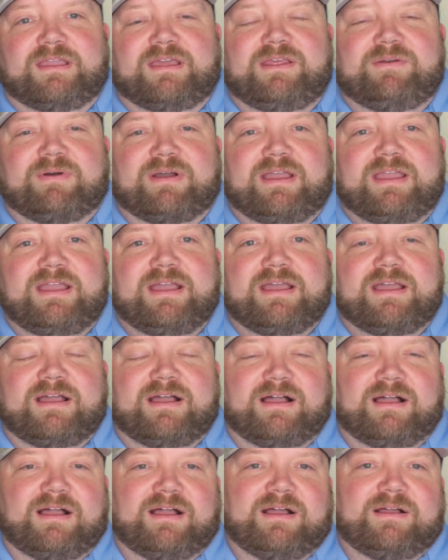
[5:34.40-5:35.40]
Anyway,
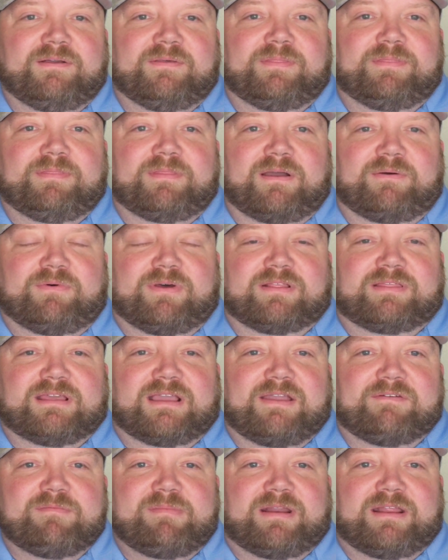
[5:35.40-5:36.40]
I want to
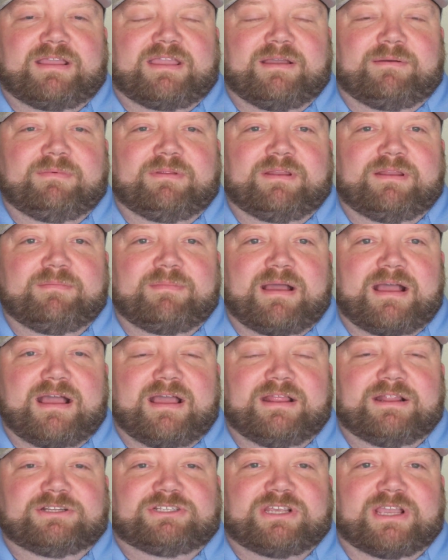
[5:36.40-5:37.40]
thank everybody coming
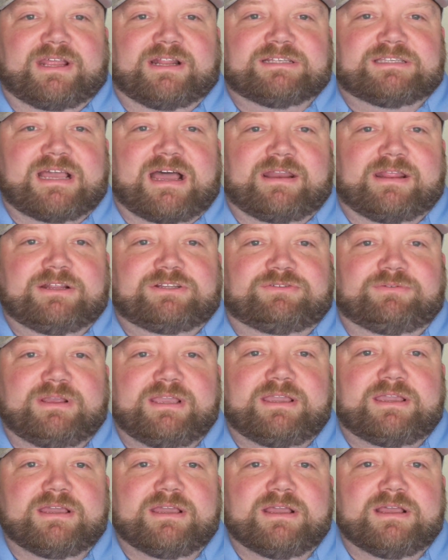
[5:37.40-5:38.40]
and checking us out each
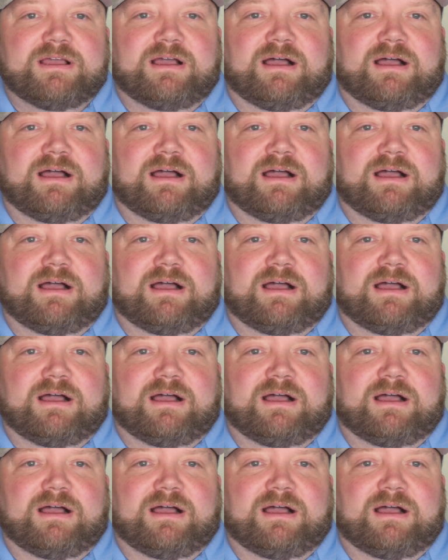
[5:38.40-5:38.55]
week.